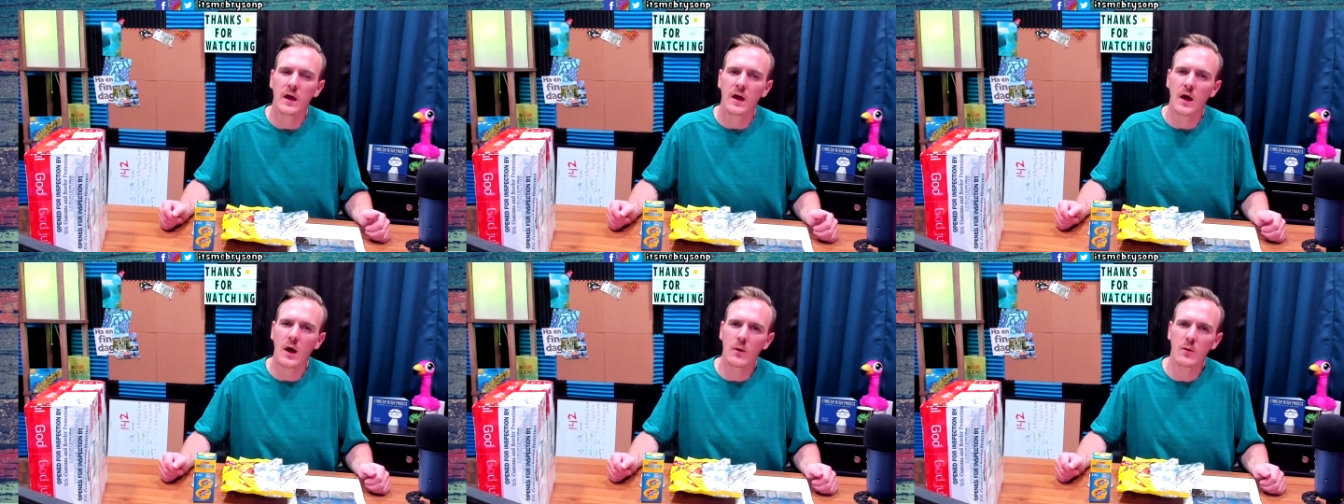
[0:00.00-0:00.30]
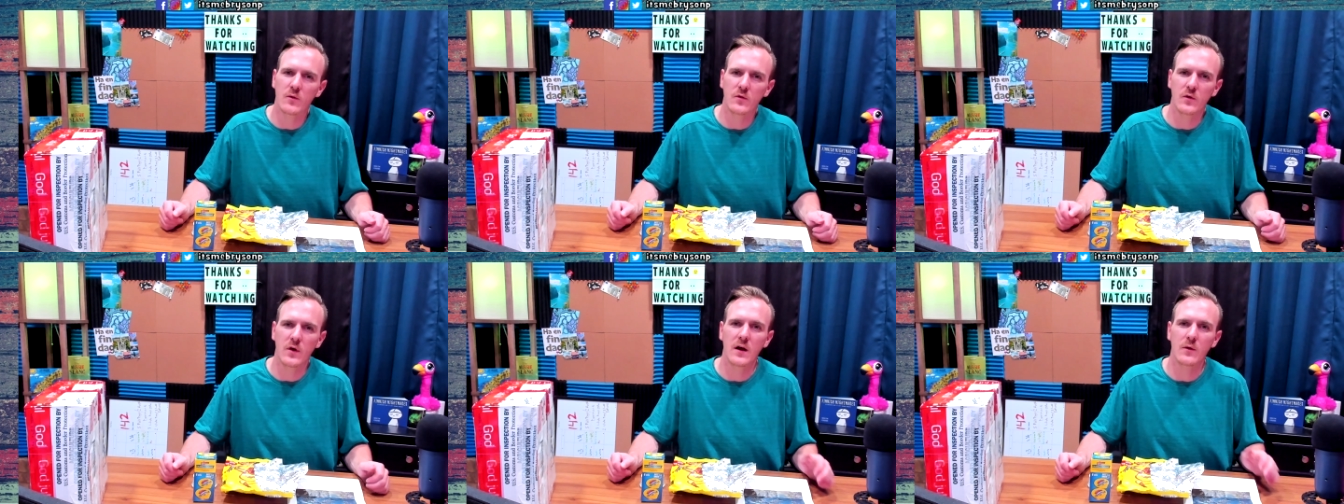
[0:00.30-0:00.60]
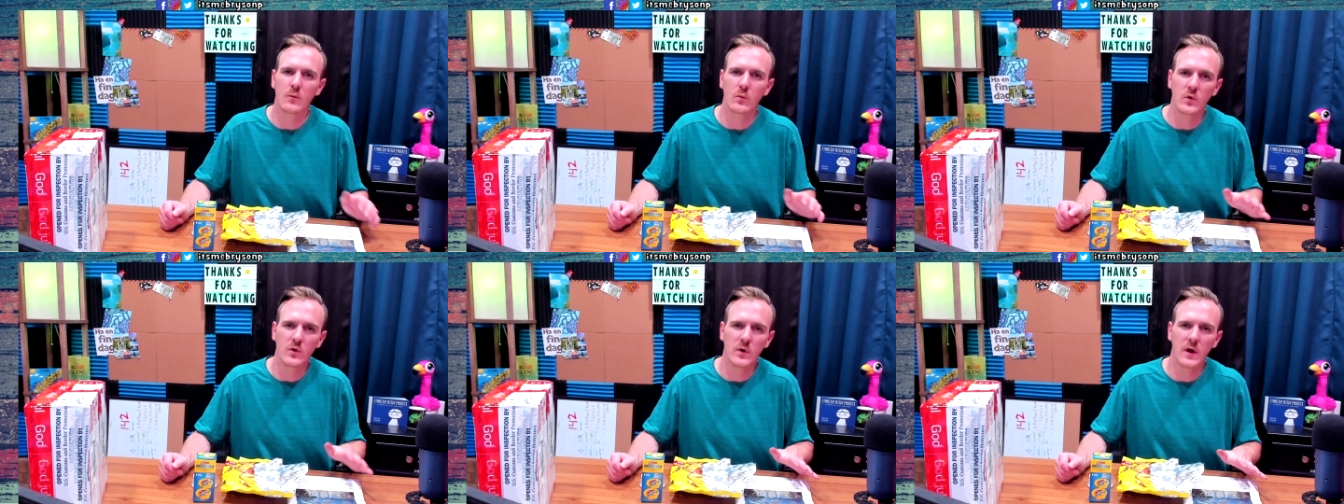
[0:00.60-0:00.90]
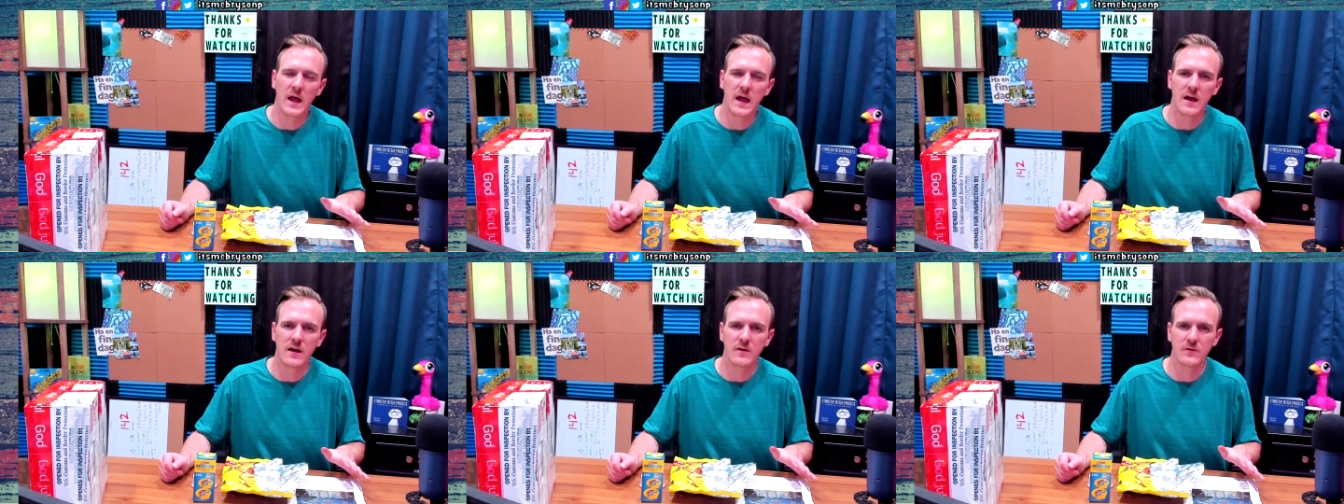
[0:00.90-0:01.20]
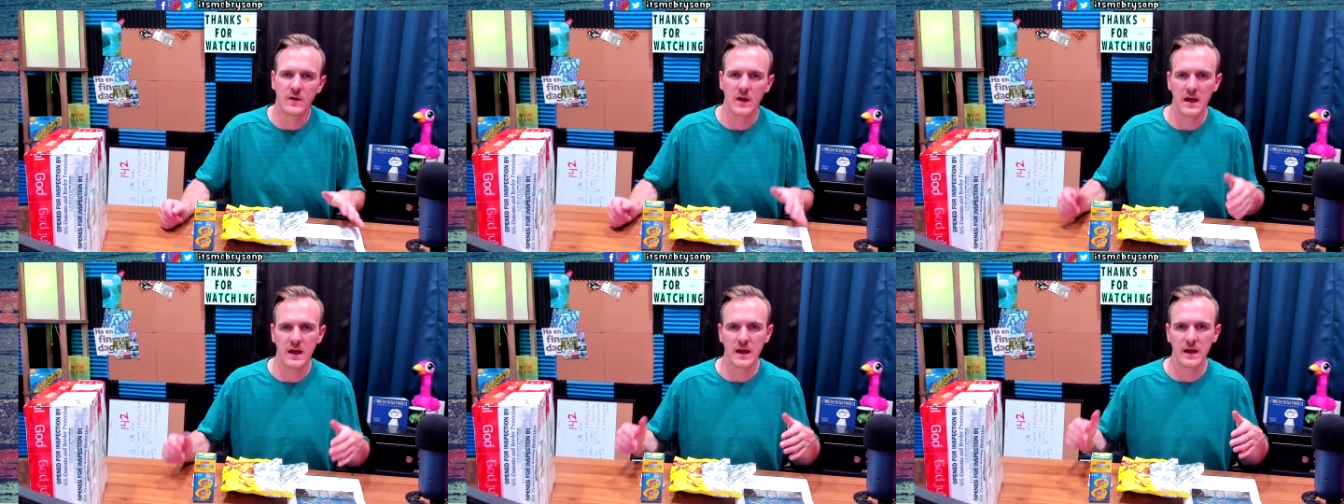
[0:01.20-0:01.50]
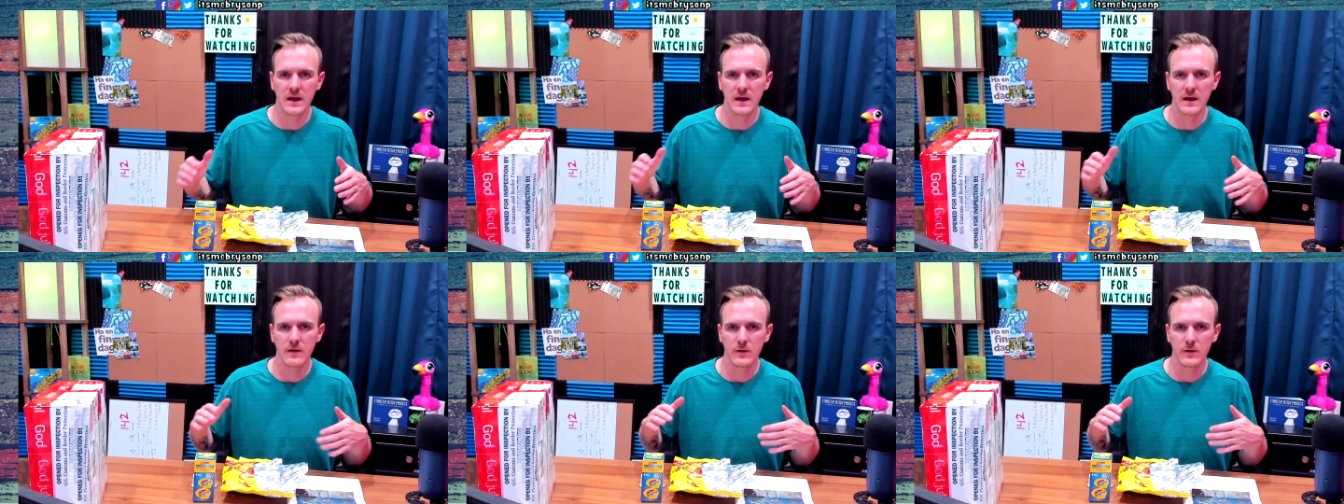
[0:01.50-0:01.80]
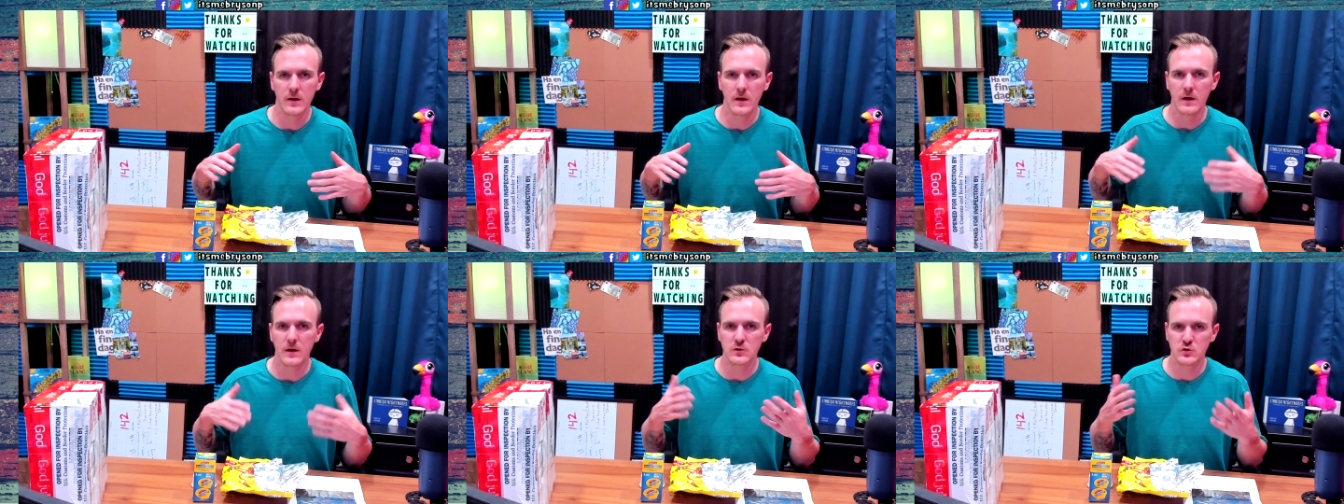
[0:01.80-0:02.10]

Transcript: However, I will have a